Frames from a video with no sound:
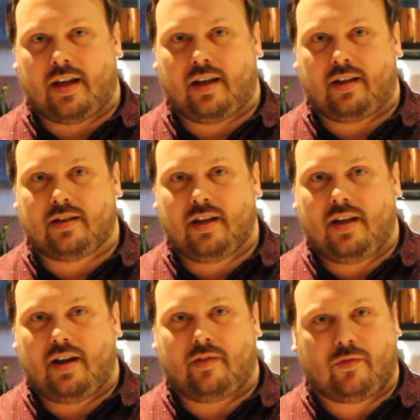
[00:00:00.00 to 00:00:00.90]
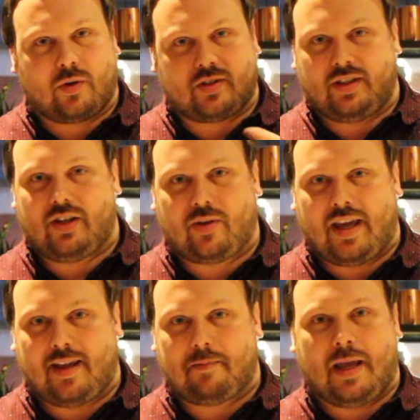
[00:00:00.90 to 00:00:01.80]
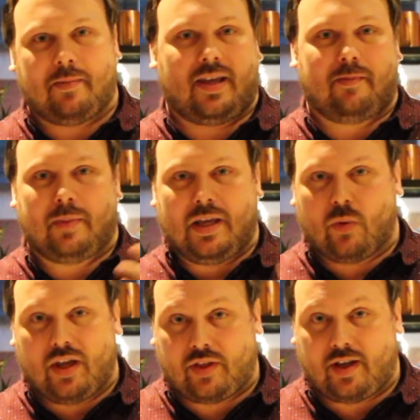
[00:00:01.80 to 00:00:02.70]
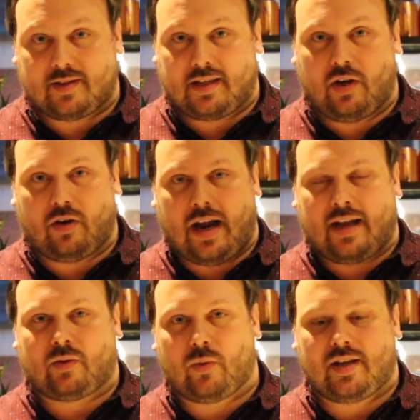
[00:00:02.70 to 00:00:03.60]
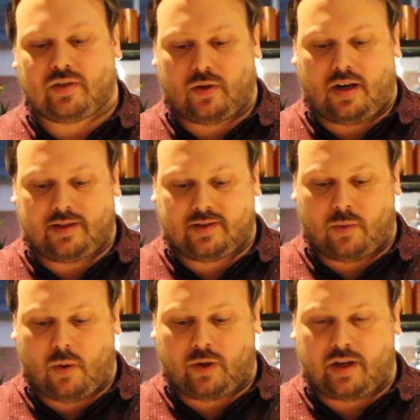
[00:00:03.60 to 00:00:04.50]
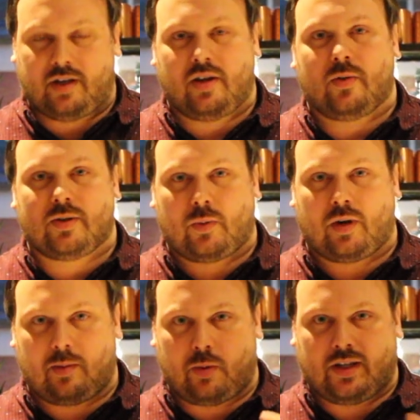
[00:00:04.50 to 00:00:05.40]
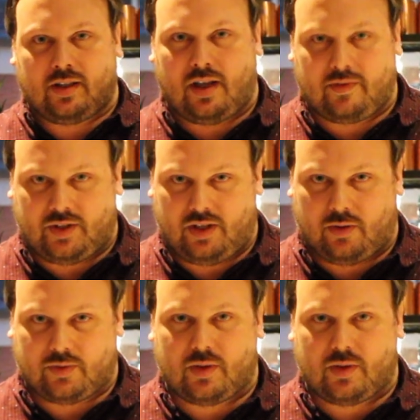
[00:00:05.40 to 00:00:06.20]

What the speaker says: and unfortunately you can't maybe be with us here at the restaurant, so what we're going to do is we're going to bring the love to you.